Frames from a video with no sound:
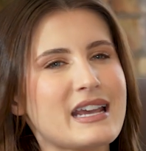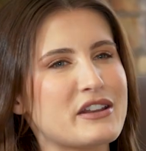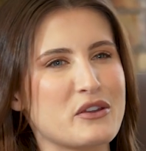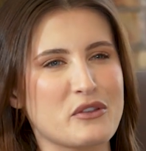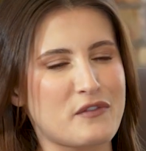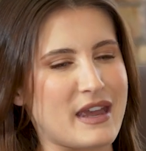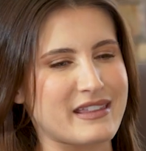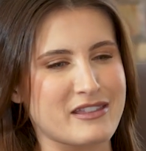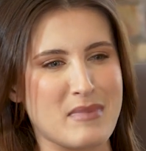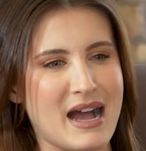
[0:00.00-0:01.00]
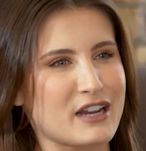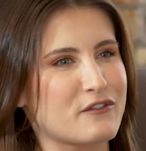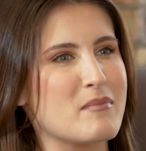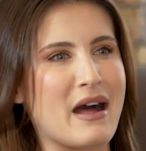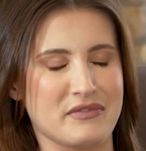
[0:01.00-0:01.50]
say to you, the fact that the market
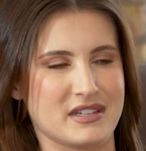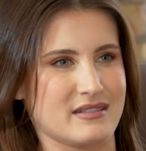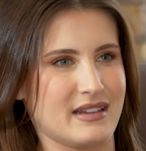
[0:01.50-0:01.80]
for months